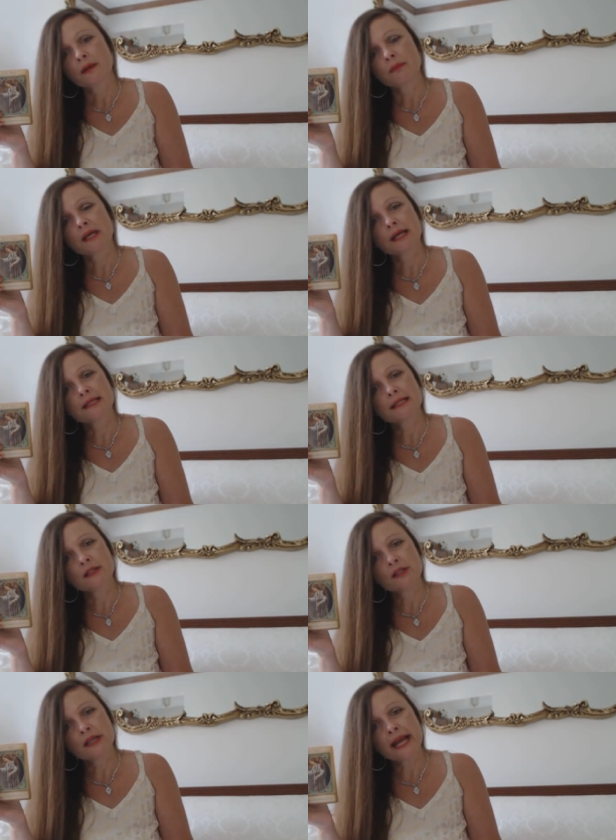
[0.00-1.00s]
Because
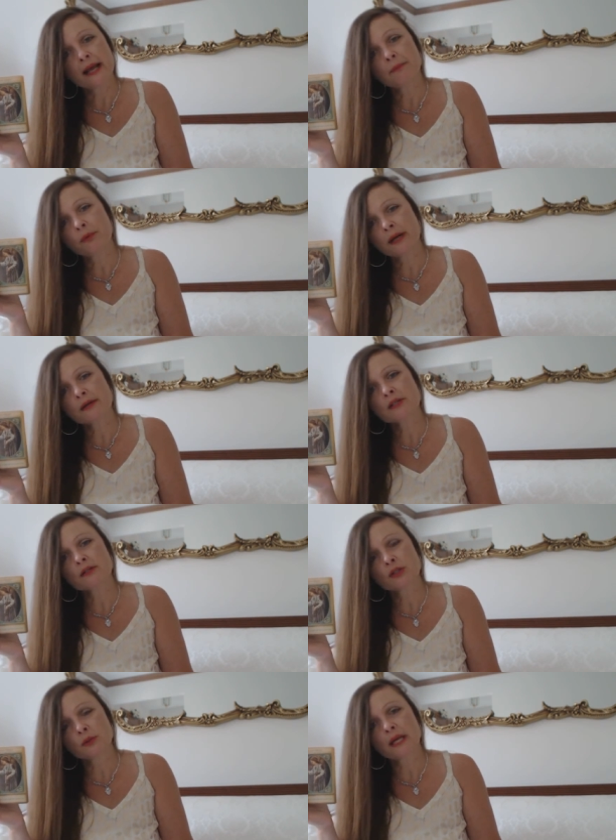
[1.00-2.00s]
eh, prayers
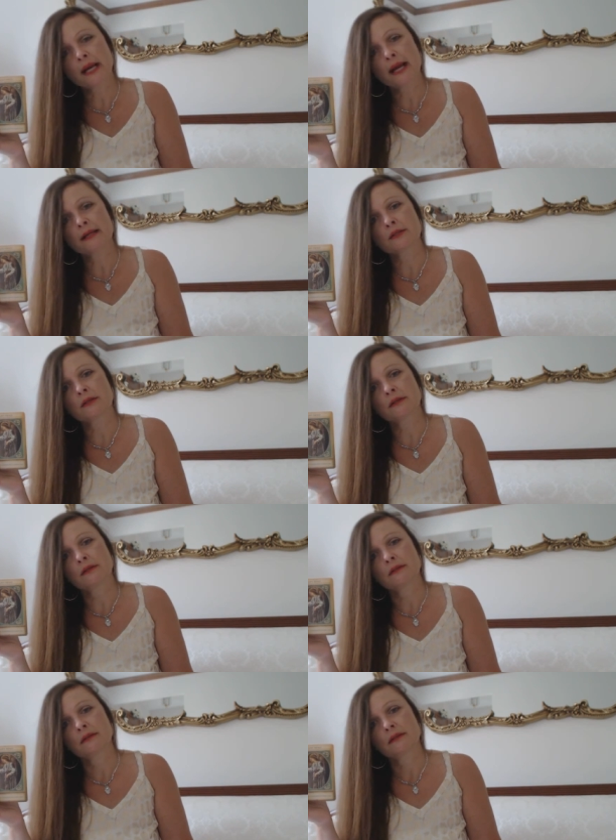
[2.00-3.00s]
do get answered,
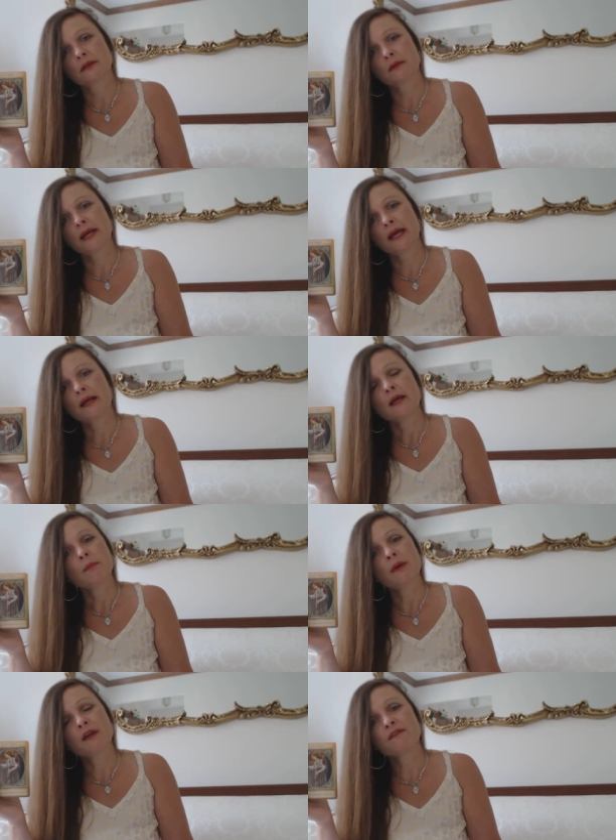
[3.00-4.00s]
okay?
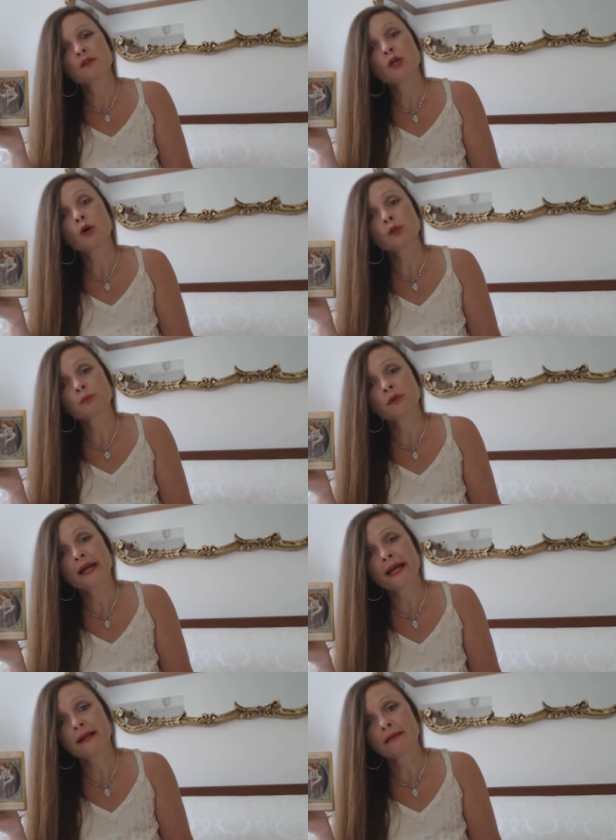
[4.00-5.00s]
But if you don't
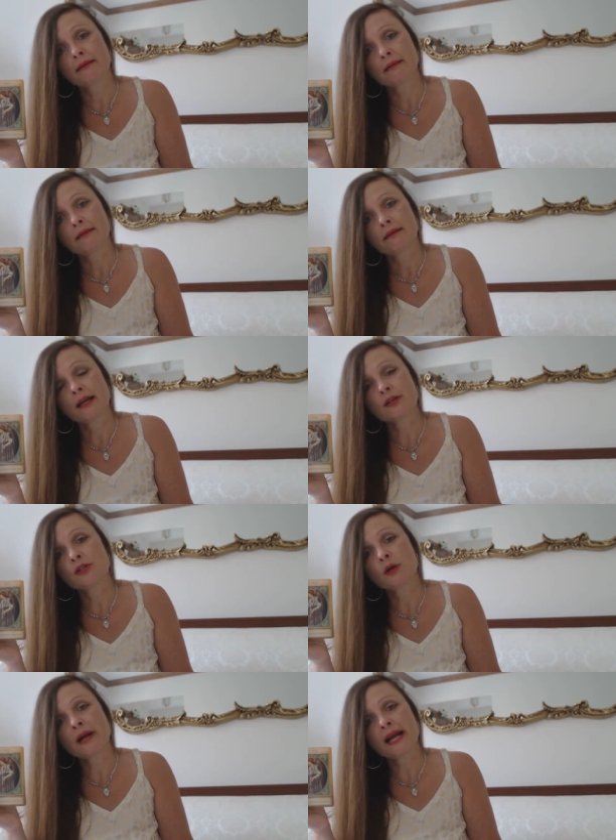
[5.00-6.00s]
pray and you
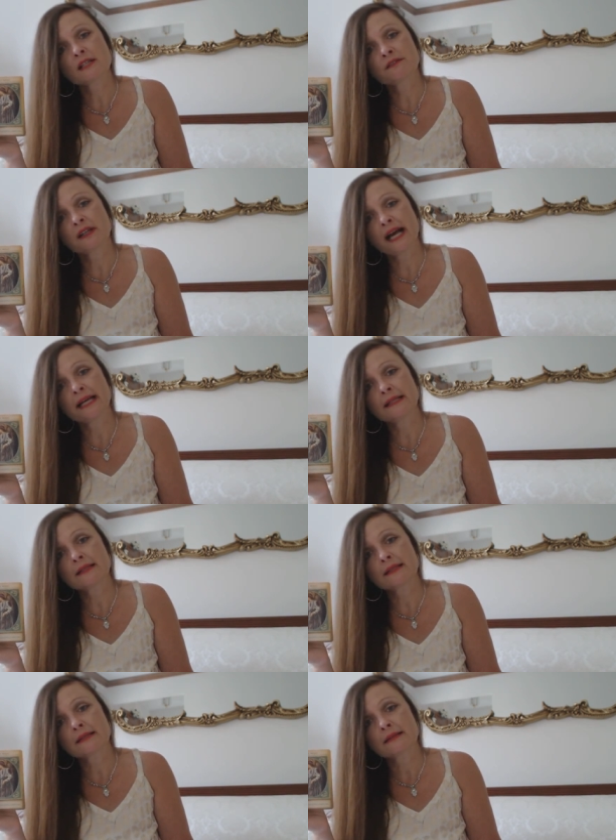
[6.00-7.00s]
don't ask for
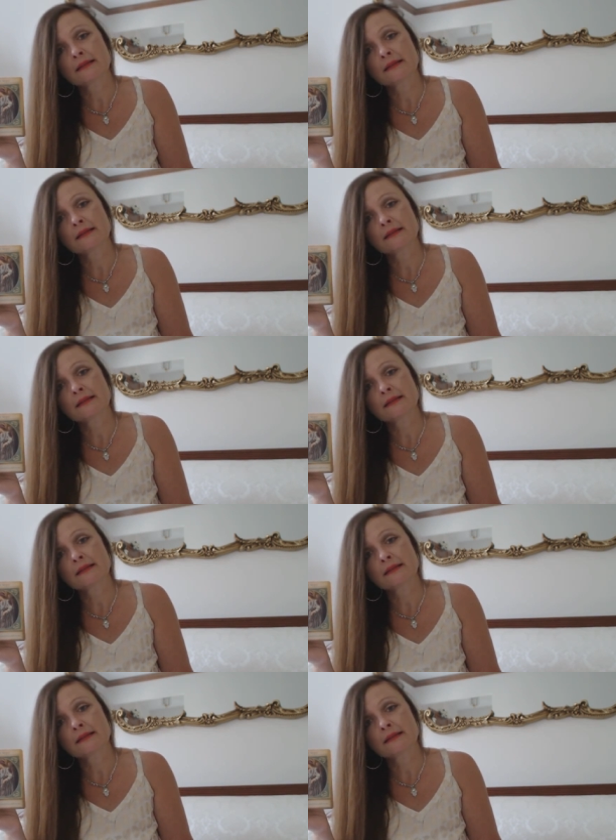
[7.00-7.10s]
guidance,